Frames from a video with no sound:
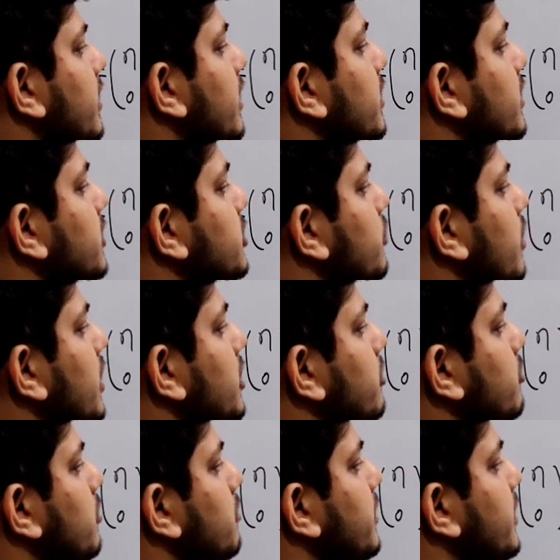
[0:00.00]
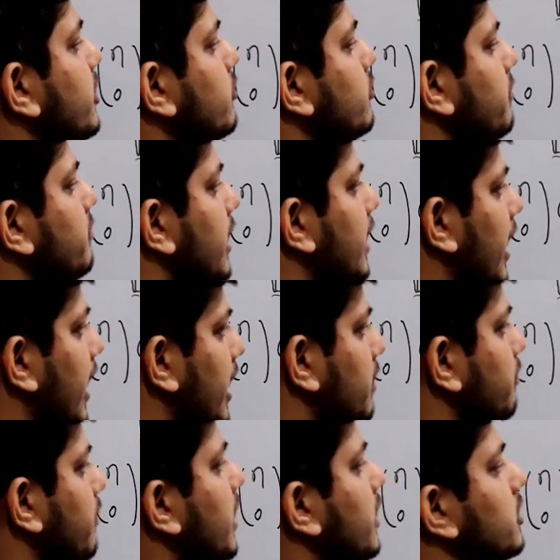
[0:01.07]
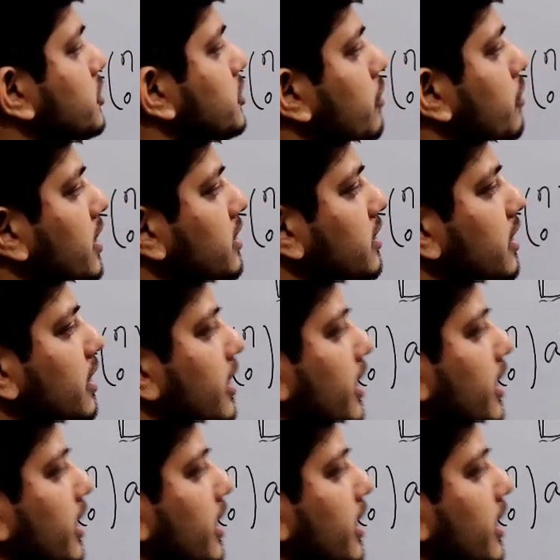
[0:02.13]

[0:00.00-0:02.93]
then this one it will be a to the power n minus 1,